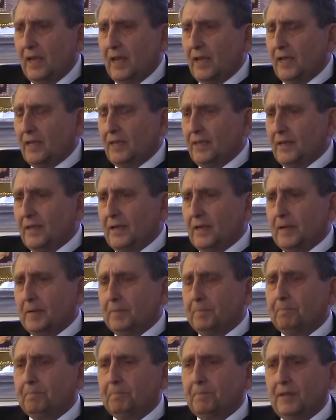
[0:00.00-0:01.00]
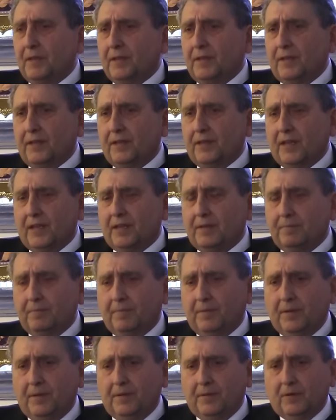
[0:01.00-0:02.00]
and, um, and
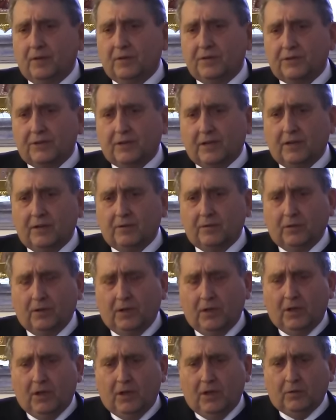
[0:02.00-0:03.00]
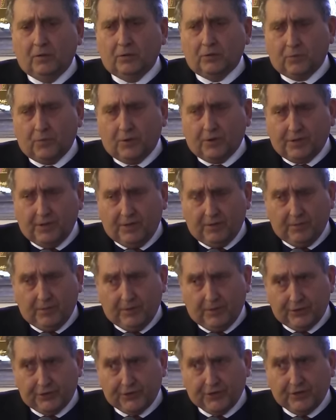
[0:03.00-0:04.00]
then start, was working
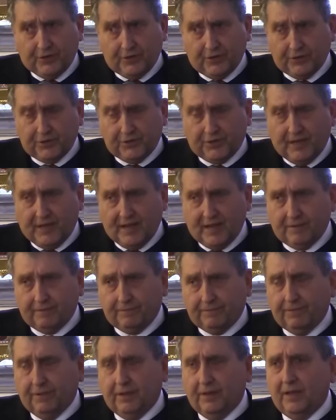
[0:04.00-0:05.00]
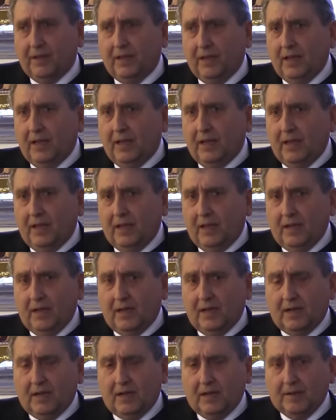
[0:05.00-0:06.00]
with the general staff.
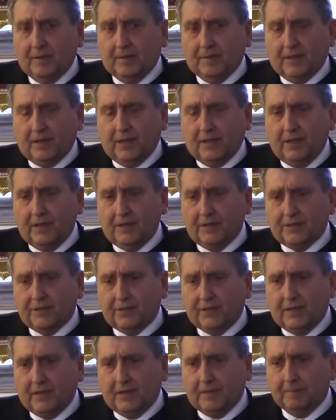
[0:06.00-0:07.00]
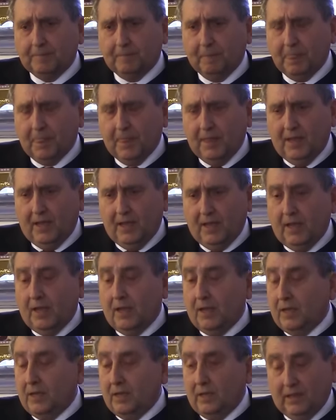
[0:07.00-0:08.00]
Uh, his uh,
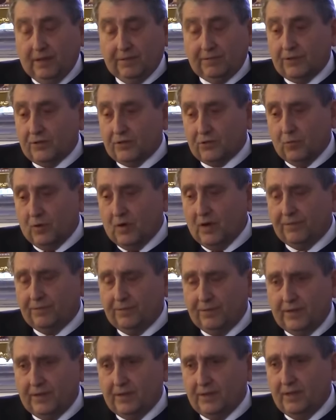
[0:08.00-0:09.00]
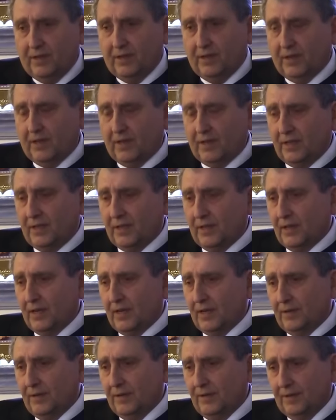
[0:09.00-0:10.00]
left his wife and and
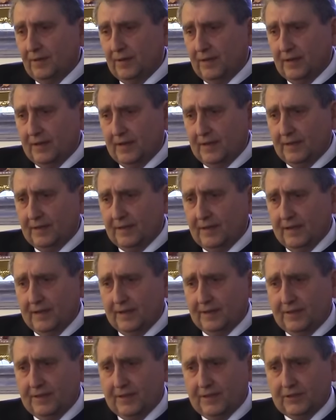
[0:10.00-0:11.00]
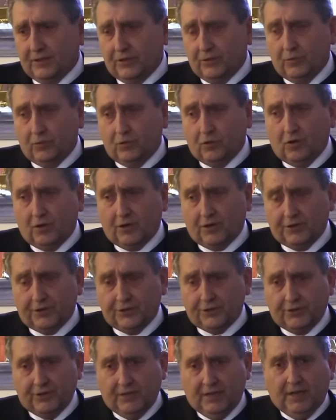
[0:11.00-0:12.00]
uh, and, and uh, two
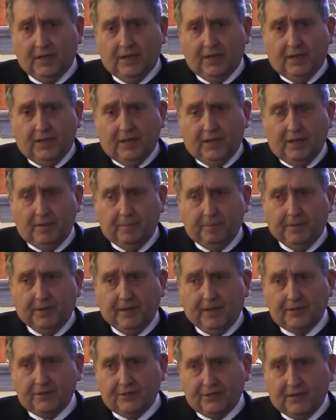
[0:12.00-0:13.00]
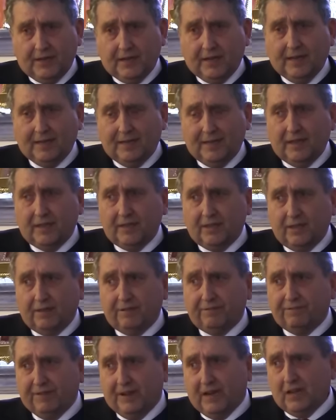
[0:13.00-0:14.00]
daughters in Penza, and then
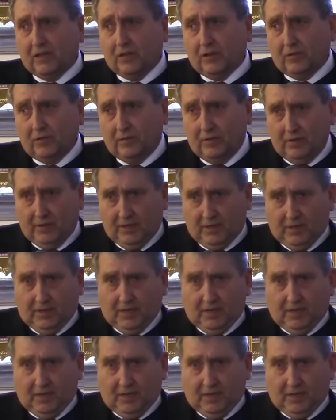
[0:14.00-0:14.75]
they followed